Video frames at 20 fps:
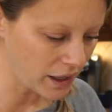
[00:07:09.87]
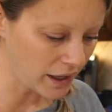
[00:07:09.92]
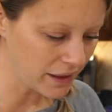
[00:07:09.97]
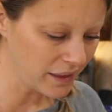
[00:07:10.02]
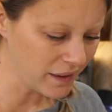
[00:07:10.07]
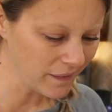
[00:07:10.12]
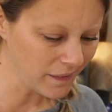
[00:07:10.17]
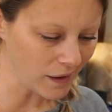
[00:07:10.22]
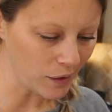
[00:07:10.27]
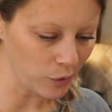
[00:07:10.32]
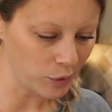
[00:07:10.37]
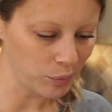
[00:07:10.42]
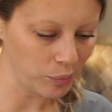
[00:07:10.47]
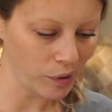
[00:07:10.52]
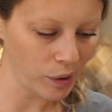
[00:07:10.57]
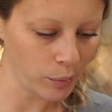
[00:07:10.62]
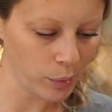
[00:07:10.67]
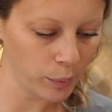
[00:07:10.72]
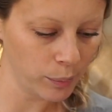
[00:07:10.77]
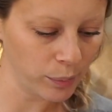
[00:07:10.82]
I think that would
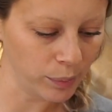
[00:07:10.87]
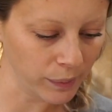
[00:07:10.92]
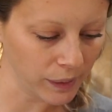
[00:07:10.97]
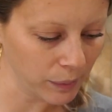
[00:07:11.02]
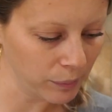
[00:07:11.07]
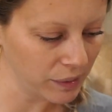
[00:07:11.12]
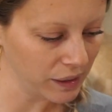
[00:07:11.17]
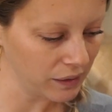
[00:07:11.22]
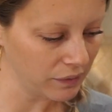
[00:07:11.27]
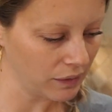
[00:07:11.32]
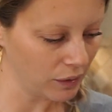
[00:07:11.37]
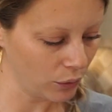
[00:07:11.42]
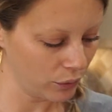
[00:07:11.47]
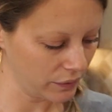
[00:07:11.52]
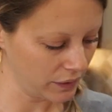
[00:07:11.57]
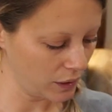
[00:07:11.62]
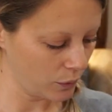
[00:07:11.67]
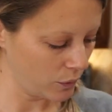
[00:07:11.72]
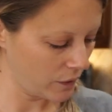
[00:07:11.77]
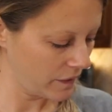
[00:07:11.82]
probably be the
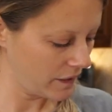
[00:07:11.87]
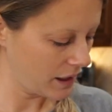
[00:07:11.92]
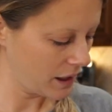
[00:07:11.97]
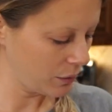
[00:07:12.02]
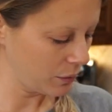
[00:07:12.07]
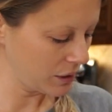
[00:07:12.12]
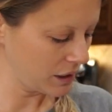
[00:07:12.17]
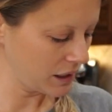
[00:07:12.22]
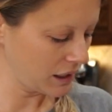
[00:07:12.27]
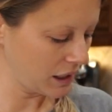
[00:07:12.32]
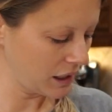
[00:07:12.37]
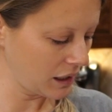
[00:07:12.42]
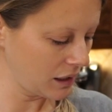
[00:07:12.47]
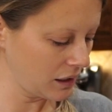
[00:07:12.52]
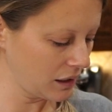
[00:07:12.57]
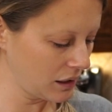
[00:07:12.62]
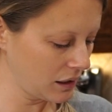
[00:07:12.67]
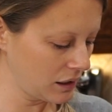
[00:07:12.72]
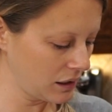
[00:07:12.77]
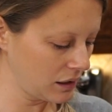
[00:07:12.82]
only one that I would
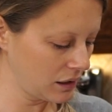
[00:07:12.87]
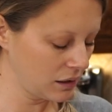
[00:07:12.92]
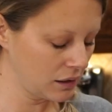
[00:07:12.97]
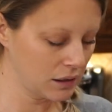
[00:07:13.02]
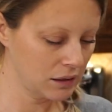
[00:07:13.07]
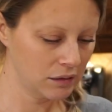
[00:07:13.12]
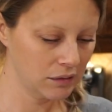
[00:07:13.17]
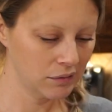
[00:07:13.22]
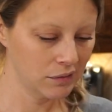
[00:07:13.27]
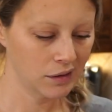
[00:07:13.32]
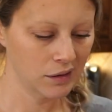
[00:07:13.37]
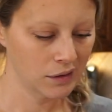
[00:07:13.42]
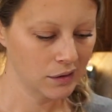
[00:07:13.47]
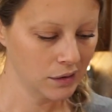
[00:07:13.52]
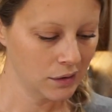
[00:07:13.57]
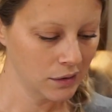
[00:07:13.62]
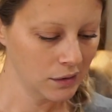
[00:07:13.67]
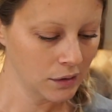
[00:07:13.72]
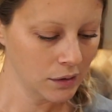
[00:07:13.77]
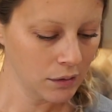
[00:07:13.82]
need
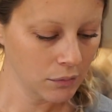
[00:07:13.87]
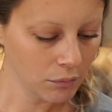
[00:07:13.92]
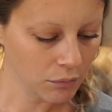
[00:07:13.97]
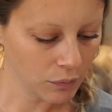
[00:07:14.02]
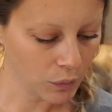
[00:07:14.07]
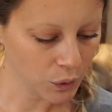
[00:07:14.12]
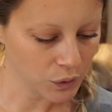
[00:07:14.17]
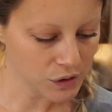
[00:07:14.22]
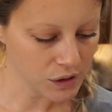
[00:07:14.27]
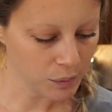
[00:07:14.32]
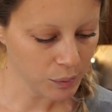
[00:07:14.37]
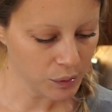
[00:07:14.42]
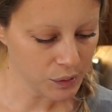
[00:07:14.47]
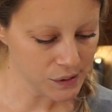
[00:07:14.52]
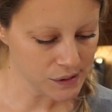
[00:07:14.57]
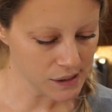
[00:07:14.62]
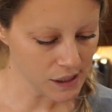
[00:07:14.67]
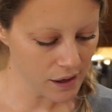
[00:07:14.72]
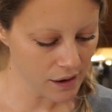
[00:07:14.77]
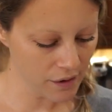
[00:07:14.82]

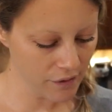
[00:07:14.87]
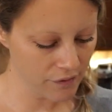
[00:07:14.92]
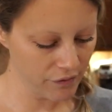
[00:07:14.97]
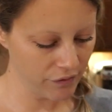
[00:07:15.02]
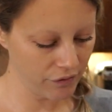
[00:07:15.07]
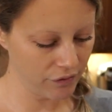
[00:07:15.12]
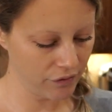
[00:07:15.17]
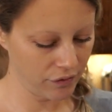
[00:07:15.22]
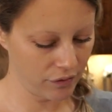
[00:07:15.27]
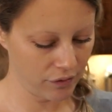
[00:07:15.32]
multiples of.